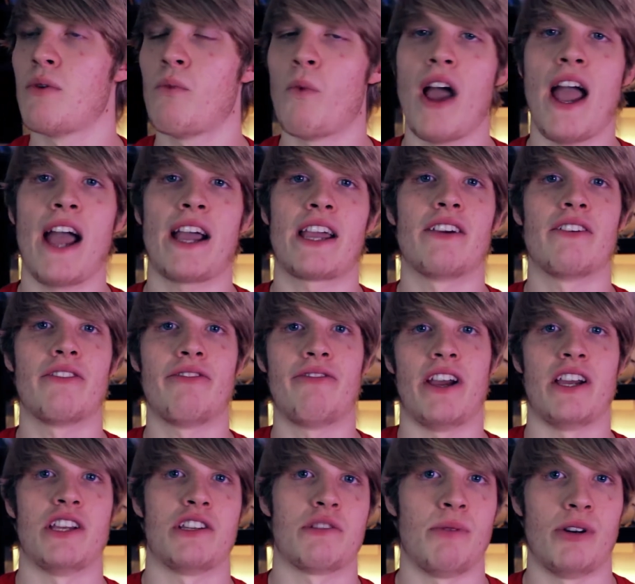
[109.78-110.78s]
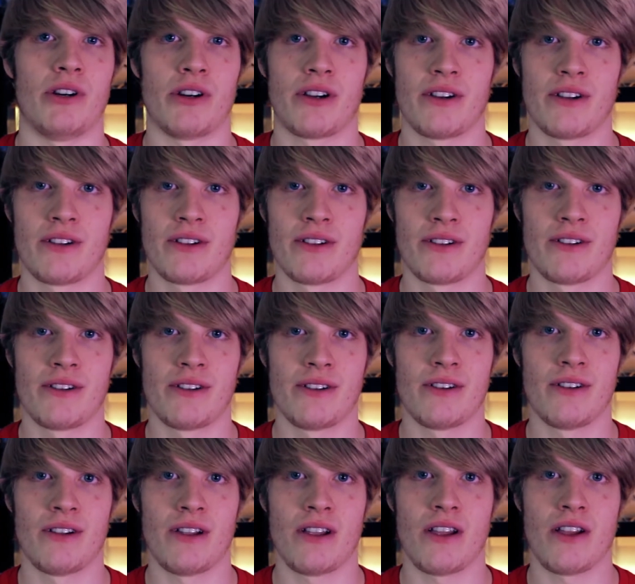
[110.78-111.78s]
hacking Facebook,
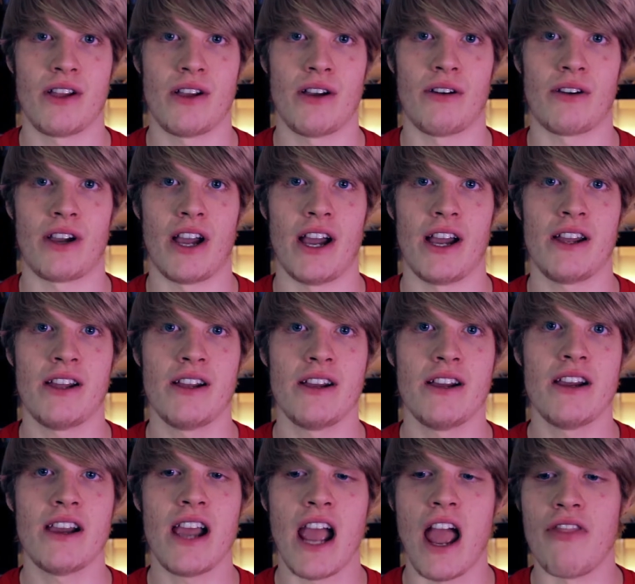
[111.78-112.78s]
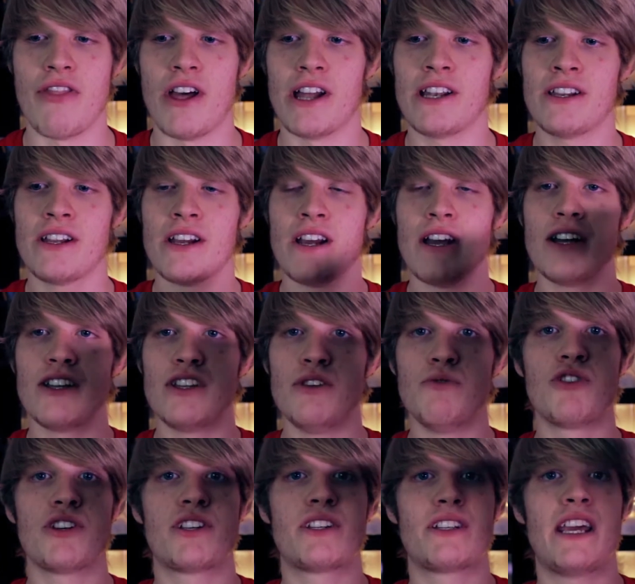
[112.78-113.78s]
okay? And then you
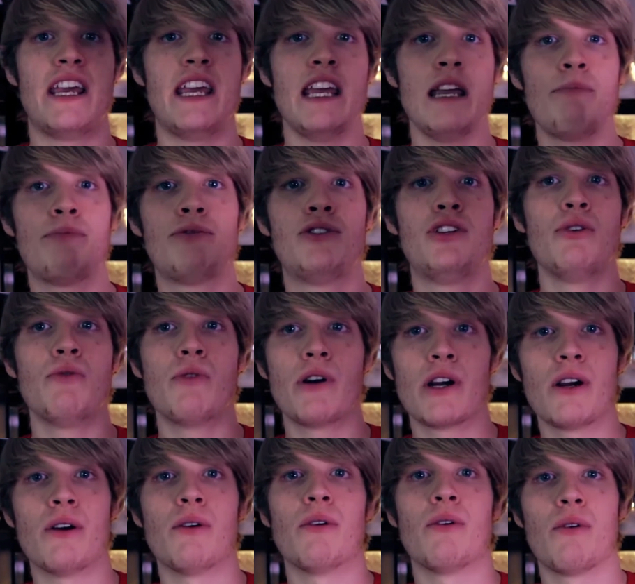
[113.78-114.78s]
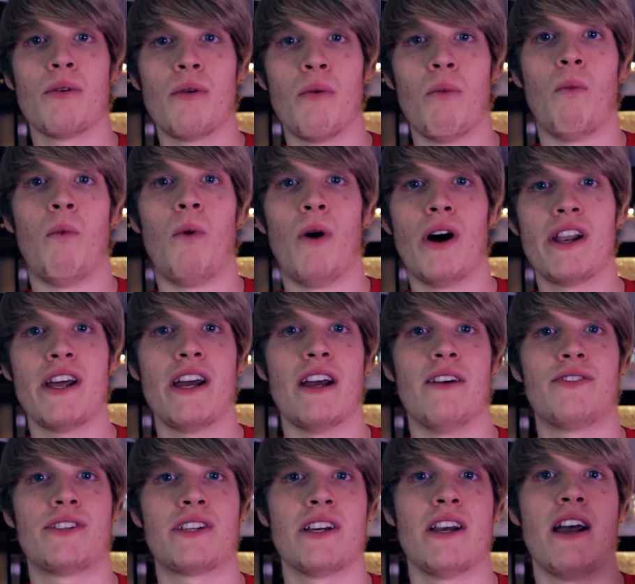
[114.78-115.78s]
just keep doing what
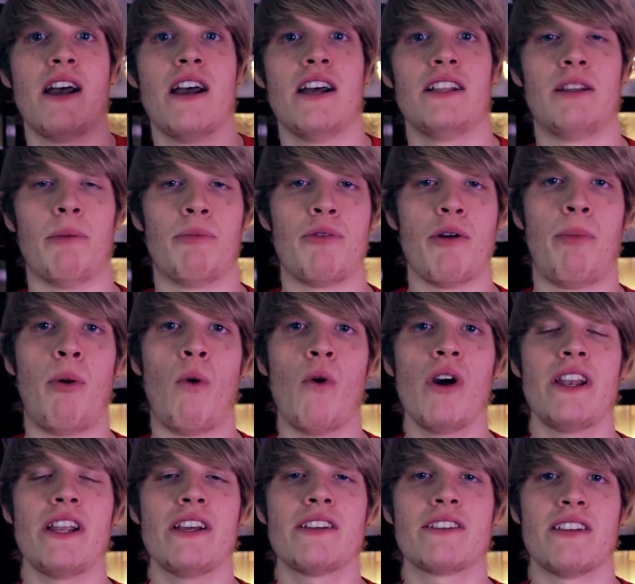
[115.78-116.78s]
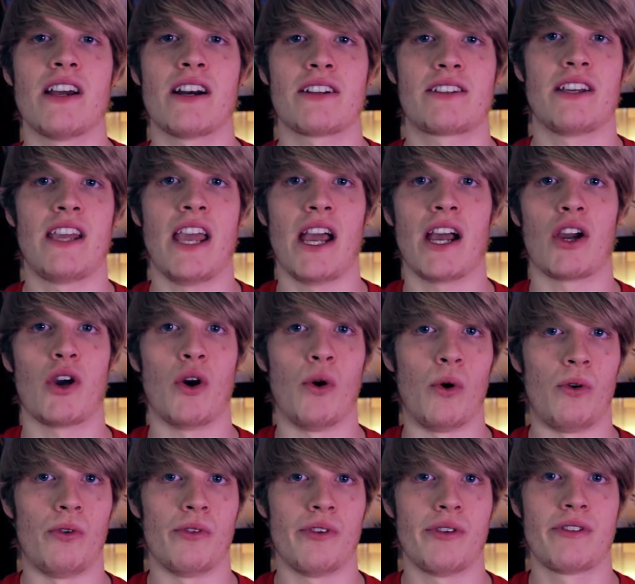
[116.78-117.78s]
ifs. The point is not to get
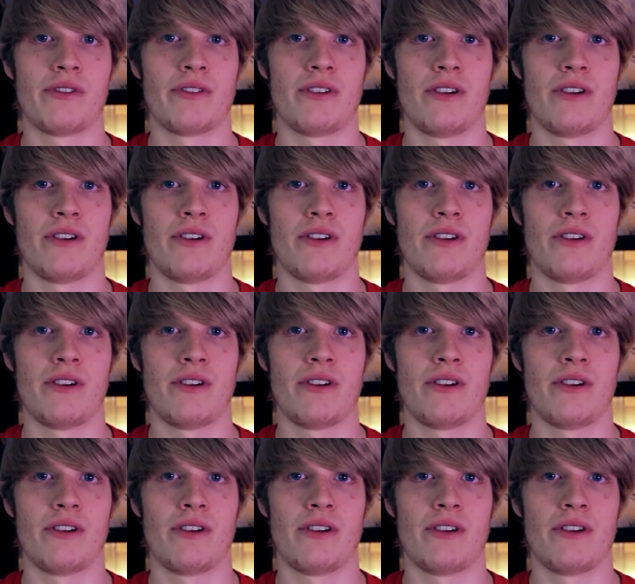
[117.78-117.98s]
gold.